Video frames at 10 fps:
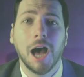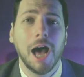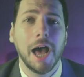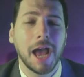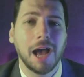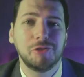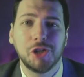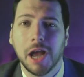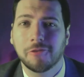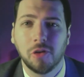Hi, I'm
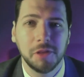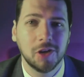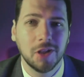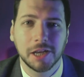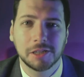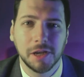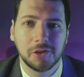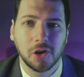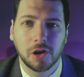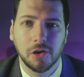Jack from
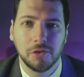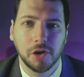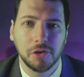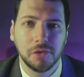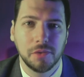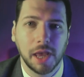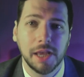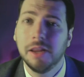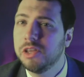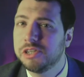legalexpert.co.uk
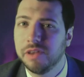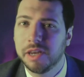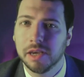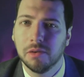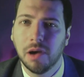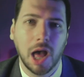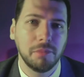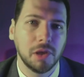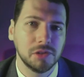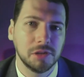and in this video
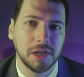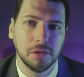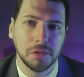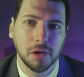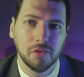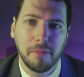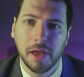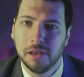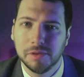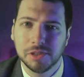I'm going to be going over
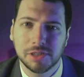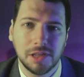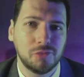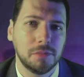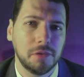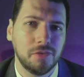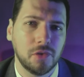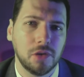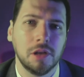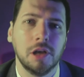pavement slip triple
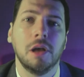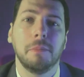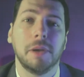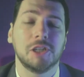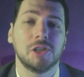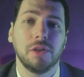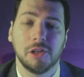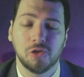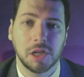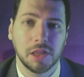fall personal
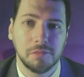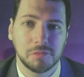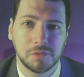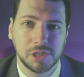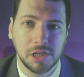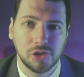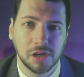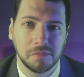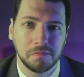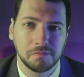injury claims
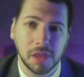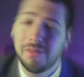procedure. At